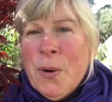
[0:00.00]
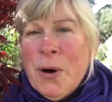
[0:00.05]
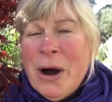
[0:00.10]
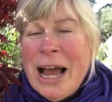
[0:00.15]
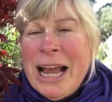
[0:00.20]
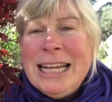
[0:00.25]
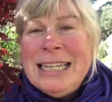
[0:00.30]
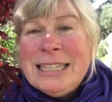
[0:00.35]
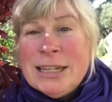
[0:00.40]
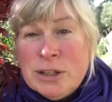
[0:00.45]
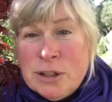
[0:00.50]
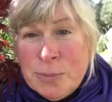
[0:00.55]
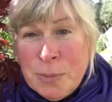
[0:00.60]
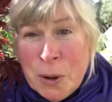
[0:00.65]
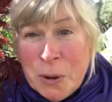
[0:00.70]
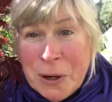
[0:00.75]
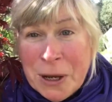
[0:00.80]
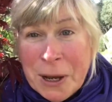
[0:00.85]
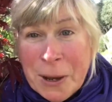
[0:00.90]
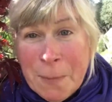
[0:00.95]
Acer
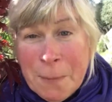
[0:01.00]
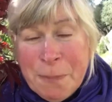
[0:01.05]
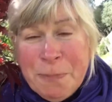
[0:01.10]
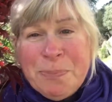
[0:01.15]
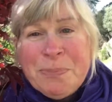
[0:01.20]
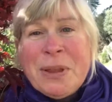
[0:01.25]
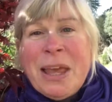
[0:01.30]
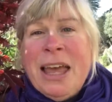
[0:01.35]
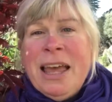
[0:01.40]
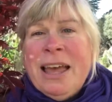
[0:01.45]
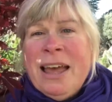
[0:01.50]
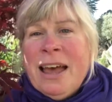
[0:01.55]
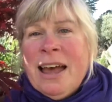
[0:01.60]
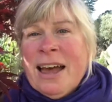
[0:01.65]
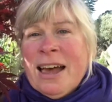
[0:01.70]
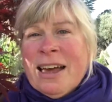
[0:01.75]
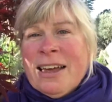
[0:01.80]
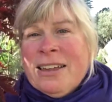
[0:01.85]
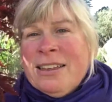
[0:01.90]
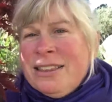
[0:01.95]
japonicum.
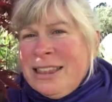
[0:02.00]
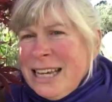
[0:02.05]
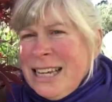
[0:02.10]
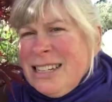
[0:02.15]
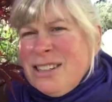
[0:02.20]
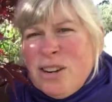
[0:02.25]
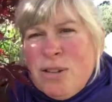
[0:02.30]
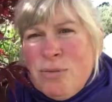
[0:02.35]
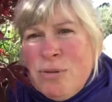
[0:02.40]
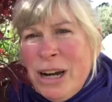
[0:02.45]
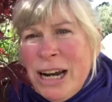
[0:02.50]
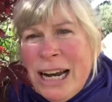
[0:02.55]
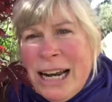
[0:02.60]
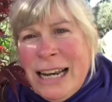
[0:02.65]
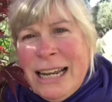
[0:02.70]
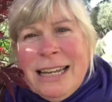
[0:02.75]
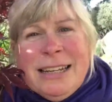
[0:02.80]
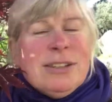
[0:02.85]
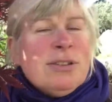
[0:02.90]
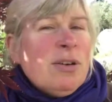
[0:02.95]
These are
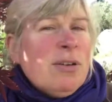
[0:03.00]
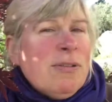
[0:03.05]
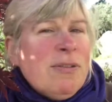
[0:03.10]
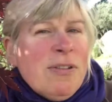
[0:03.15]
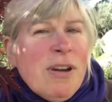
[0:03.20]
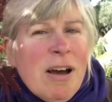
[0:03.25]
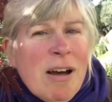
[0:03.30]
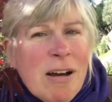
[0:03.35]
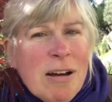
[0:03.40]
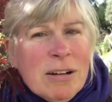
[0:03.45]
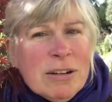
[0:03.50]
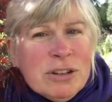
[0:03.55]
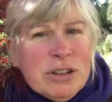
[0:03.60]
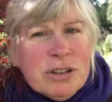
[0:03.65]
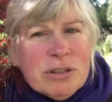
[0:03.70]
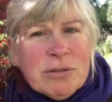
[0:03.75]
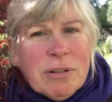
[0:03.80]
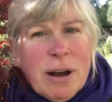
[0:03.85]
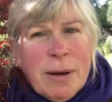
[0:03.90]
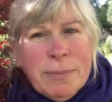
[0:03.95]
really sort of large
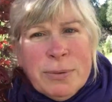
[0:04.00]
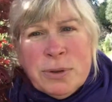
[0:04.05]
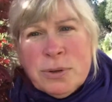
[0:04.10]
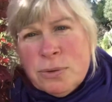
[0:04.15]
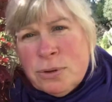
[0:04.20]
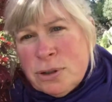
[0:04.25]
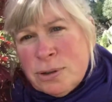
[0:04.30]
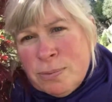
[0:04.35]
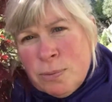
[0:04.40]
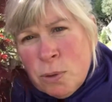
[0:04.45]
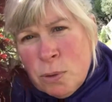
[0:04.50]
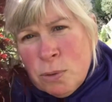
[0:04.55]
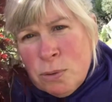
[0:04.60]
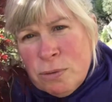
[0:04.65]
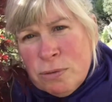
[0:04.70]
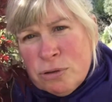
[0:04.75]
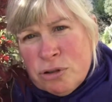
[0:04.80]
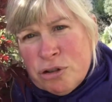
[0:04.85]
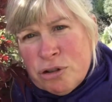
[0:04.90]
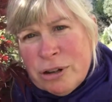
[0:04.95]
shrubs or
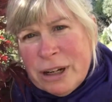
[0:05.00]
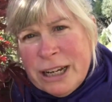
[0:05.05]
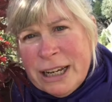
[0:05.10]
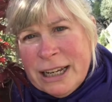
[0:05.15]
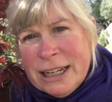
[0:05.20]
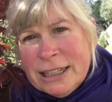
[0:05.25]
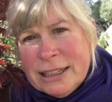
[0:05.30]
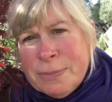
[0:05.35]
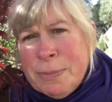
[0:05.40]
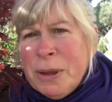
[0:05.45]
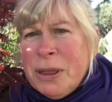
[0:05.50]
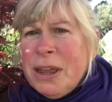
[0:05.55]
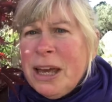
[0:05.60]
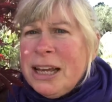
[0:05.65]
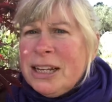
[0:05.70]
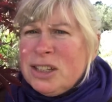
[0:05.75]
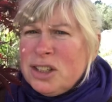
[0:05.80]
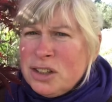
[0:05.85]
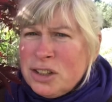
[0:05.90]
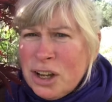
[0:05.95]
small trees, but they're
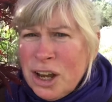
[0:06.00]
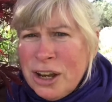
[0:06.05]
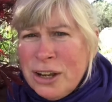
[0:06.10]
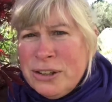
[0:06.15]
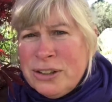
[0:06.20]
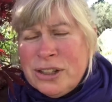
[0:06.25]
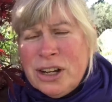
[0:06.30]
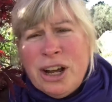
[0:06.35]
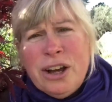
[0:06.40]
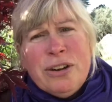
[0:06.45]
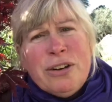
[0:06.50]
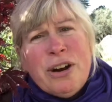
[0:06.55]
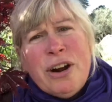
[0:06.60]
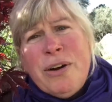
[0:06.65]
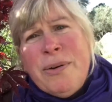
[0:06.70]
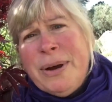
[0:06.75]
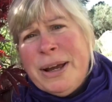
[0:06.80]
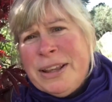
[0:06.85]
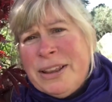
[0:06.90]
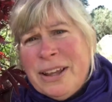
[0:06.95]
so slow
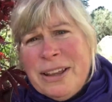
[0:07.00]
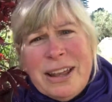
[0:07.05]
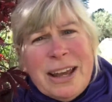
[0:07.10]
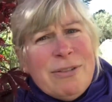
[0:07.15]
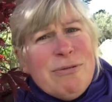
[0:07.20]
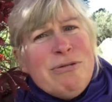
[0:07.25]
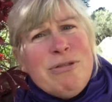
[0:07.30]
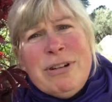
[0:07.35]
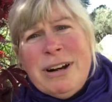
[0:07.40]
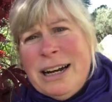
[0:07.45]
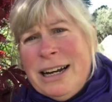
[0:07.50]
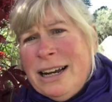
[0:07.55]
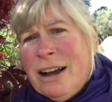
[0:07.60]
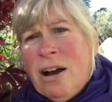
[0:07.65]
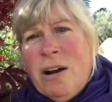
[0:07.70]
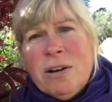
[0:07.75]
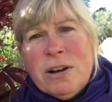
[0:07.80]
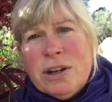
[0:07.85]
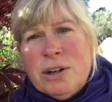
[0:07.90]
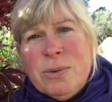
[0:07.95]
growing that they really
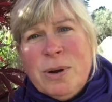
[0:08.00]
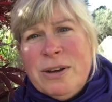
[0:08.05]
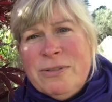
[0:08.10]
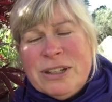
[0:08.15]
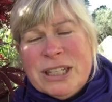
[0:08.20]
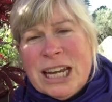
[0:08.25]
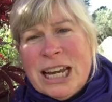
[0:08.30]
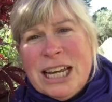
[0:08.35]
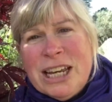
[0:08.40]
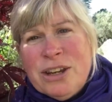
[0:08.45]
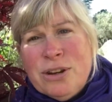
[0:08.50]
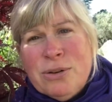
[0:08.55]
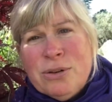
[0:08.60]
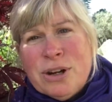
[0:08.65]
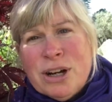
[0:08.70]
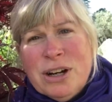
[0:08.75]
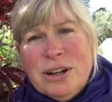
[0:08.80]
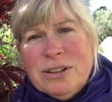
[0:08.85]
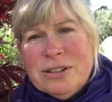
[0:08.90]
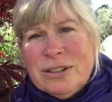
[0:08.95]
aren't going to overtake your
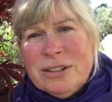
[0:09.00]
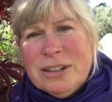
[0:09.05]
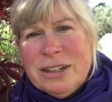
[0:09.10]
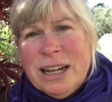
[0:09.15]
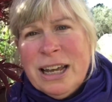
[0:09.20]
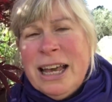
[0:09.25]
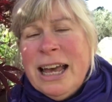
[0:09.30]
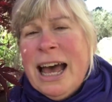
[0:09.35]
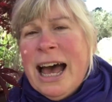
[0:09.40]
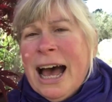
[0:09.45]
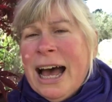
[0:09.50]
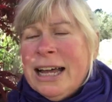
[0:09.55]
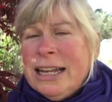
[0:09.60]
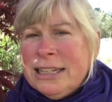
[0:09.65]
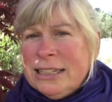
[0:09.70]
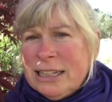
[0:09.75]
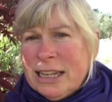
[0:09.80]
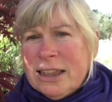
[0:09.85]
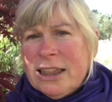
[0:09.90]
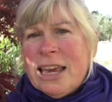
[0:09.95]
garden,
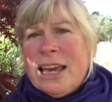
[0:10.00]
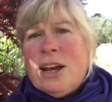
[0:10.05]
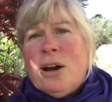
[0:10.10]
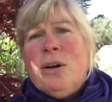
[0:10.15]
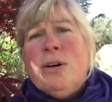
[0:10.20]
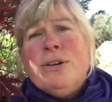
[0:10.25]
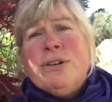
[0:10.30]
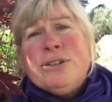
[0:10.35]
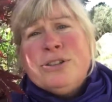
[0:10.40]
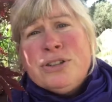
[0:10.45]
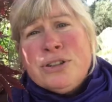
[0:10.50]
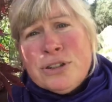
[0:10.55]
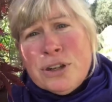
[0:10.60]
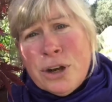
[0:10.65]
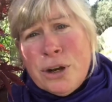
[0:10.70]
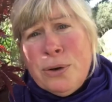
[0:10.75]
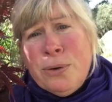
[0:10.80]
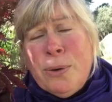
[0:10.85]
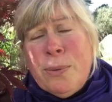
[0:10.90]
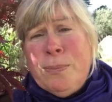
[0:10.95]
and they are
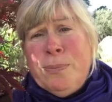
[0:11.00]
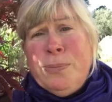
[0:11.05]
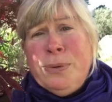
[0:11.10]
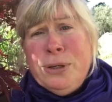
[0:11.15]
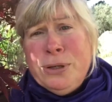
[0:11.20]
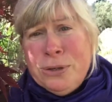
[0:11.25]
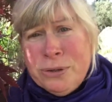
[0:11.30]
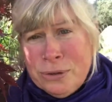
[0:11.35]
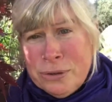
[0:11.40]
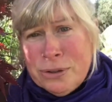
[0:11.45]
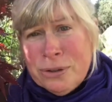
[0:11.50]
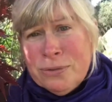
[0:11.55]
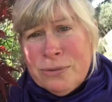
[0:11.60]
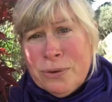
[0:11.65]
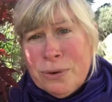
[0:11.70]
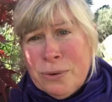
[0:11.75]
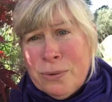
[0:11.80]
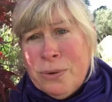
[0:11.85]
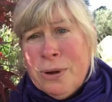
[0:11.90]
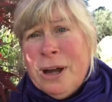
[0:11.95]
so
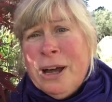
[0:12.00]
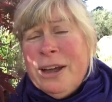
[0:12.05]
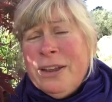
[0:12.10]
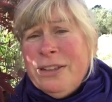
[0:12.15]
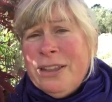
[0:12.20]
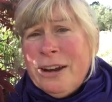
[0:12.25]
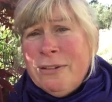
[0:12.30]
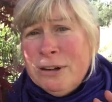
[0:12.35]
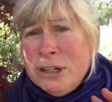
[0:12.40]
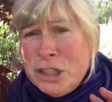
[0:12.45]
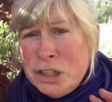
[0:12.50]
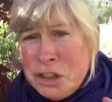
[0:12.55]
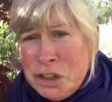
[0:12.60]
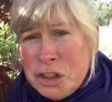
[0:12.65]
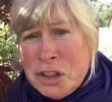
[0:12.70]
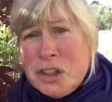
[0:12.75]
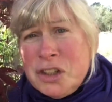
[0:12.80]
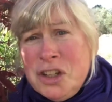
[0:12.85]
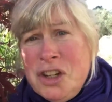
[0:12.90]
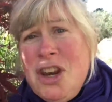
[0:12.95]
beautiful. There is
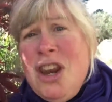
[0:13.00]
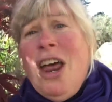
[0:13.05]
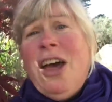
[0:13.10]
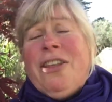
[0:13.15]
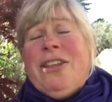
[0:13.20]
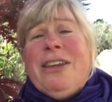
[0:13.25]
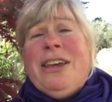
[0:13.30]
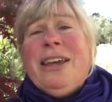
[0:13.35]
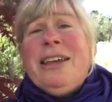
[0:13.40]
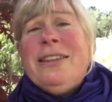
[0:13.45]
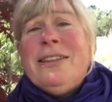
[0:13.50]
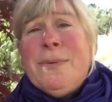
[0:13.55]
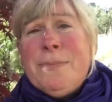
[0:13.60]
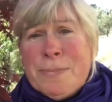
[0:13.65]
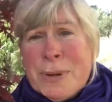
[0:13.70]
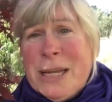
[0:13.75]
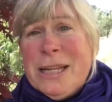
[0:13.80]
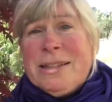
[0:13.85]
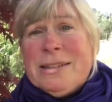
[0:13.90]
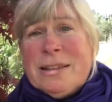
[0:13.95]
just nothing that
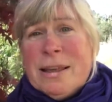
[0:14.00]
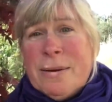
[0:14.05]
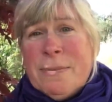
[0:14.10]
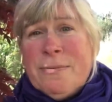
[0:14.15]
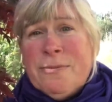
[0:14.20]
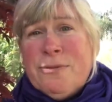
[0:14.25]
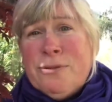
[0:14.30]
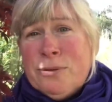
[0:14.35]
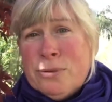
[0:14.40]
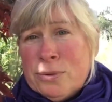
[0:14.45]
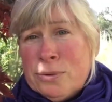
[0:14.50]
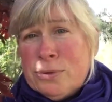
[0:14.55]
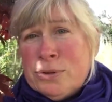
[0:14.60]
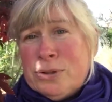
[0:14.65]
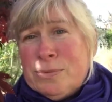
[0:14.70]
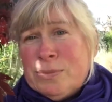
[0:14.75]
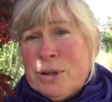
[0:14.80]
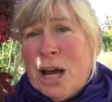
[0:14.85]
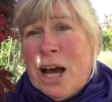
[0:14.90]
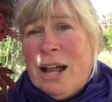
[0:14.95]
beats them for
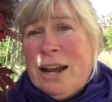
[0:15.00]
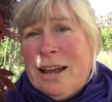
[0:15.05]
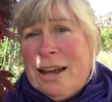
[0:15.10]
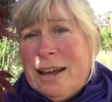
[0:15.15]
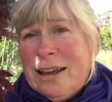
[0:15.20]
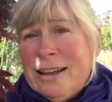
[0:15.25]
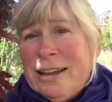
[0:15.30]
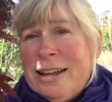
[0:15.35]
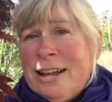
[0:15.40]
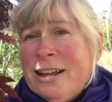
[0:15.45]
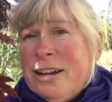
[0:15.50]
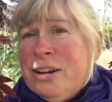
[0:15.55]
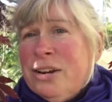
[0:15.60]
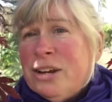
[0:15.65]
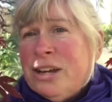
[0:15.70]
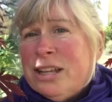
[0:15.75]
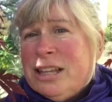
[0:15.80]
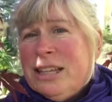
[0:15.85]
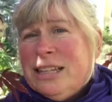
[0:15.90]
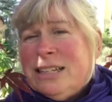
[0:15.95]
autumn colour. Look
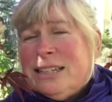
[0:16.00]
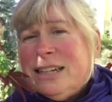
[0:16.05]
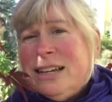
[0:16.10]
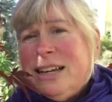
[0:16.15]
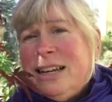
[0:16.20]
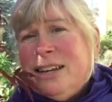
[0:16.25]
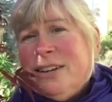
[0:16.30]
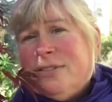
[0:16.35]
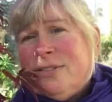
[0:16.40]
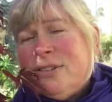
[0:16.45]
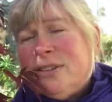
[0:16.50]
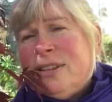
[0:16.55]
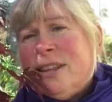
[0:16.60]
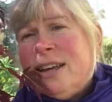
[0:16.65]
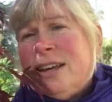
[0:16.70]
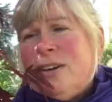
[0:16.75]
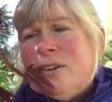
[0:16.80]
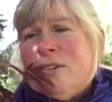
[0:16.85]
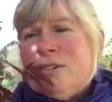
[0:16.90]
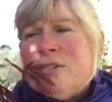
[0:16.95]
at these leaves,
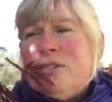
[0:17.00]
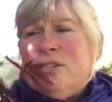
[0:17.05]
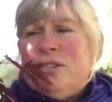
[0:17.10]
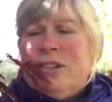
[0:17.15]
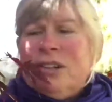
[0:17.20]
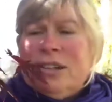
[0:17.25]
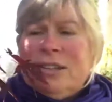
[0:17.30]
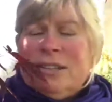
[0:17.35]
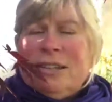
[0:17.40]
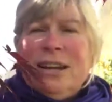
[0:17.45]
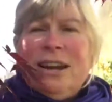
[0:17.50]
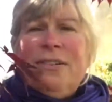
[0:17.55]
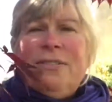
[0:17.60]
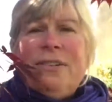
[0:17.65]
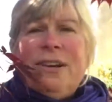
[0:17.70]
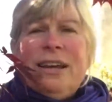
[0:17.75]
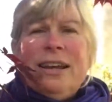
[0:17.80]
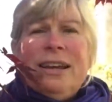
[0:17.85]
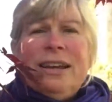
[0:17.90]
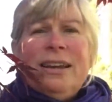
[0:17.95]
they are just
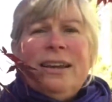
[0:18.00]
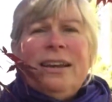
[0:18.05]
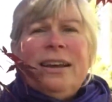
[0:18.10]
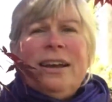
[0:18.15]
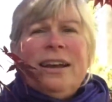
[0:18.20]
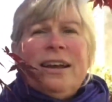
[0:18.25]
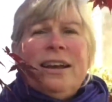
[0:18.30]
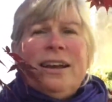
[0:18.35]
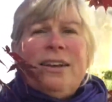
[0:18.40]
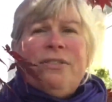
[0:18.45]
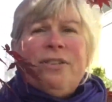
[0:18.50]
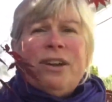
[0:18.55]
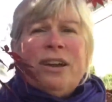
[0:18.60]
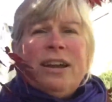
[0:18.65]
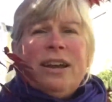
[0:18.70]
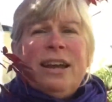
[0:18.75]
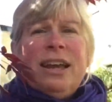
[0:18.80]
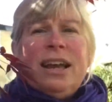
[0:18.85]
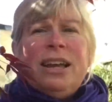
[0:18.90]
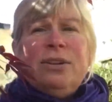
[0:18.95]
lovely. And if I can
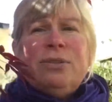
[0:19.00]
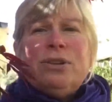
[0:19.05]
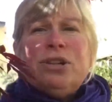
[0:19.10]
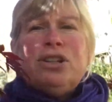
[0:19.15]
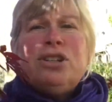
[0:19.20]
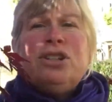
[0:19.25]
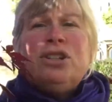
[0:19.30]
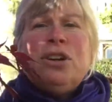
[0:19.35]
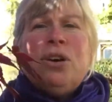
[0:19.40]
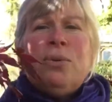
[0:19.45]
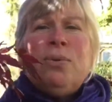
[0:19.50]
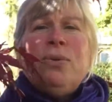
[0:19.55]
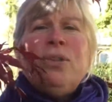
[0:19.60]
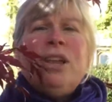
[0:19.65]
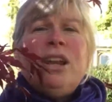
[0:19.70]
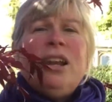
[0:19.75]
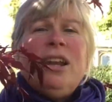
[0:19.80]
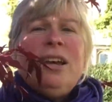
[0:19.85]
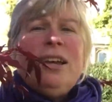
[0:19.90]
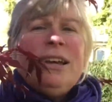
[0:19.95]
get you a shot with the
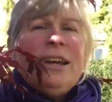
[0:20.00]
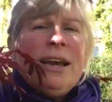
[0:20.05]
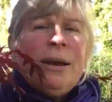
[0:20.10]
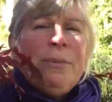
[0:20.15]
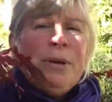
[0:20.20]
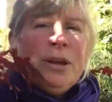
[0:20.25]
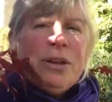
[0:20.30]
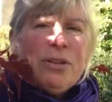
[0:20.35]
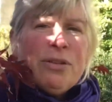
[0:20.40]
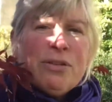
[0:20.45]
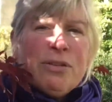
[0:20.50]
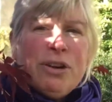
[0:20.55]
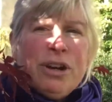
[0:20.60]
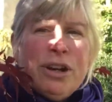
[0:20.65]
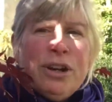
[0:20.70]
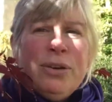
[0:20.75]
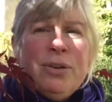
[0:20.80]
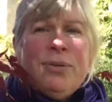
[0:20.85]
light coming through.